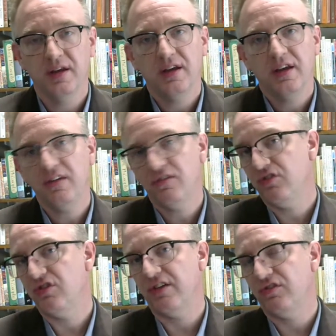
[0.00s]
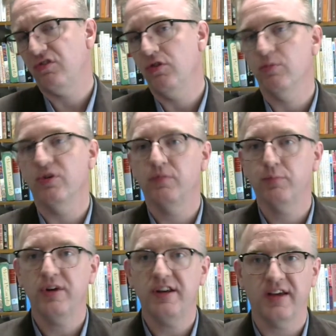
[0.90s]
He suggests numerous
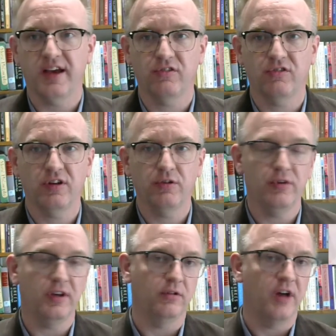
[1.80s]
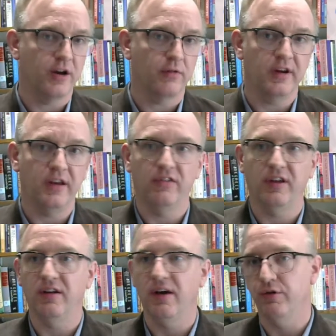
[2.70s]
pretexts, including lotteries
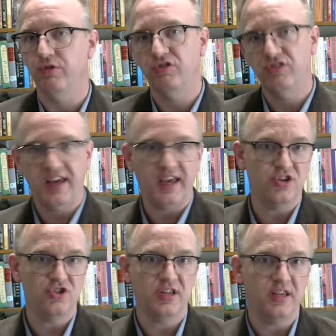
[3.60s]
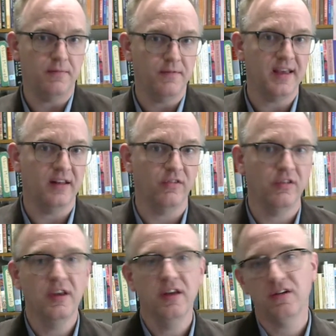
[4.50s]
and other staged
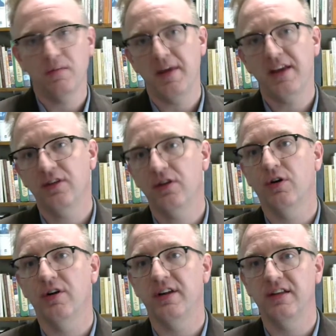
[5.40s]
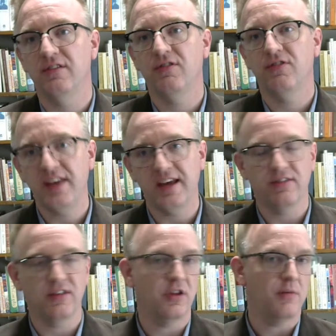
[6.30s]
events, to make the guardians think
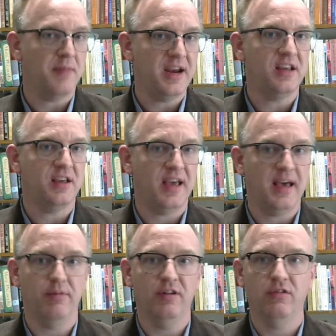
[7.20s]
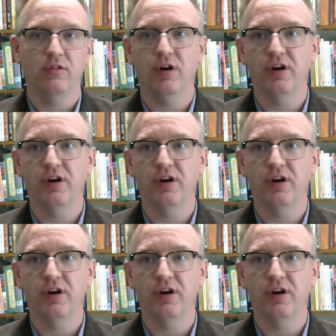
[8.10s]
that their mating habits are